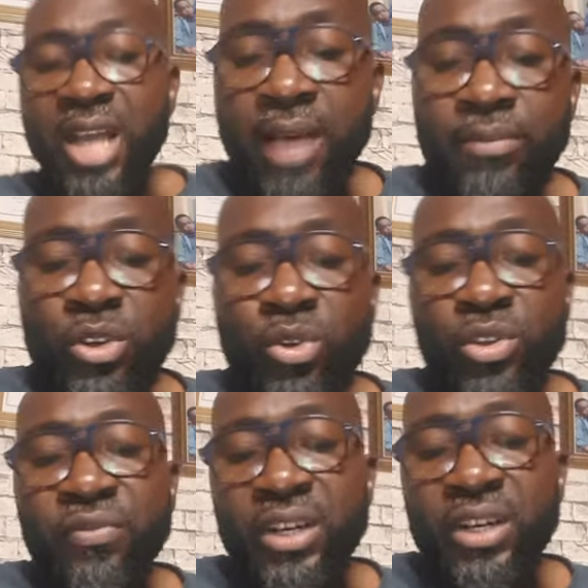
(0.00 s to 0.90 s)
Army
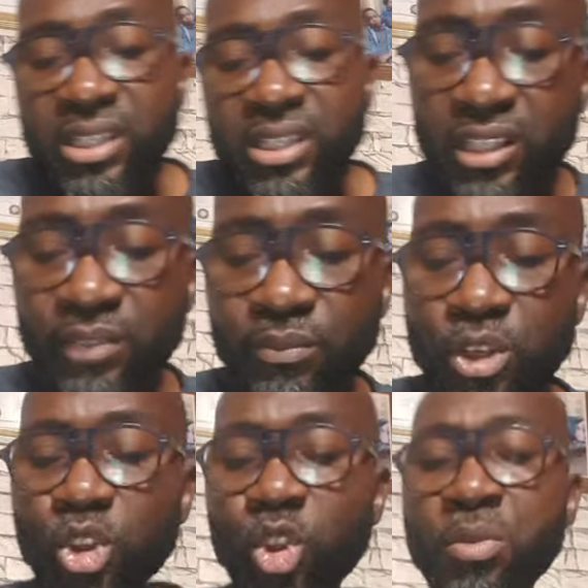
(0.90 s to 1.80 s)
University
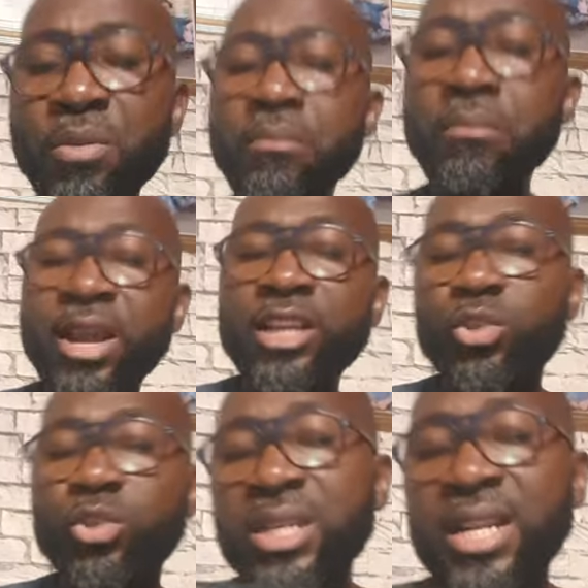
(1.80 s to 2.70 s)
to be
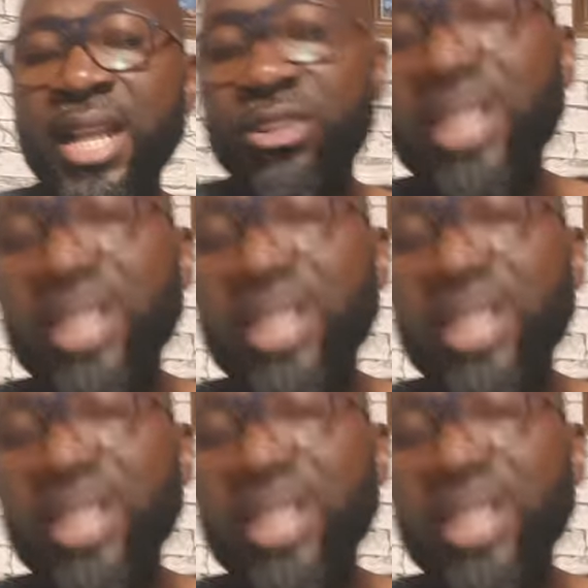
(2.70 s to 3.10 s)
merged with Nigerian